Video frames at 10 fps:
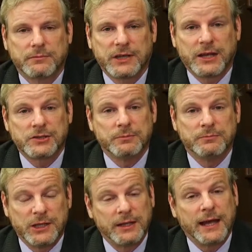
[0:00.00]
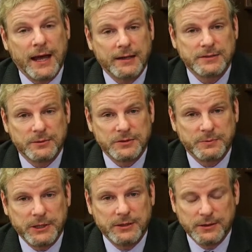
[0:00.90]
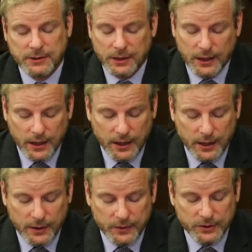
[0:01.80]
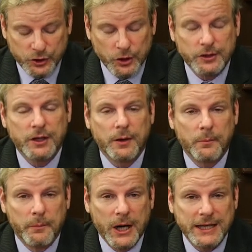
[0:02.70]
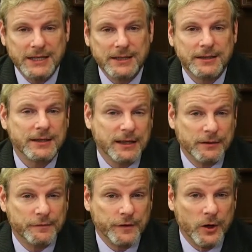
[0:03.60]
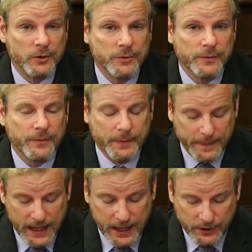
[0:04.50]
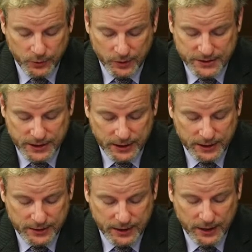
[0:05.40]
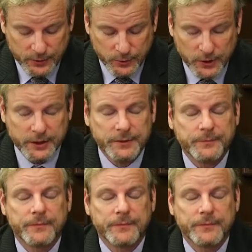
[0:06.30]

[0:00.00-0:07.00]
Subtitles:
catch them in the act, so to speak, dirtbikeinfo@yorkcity.org.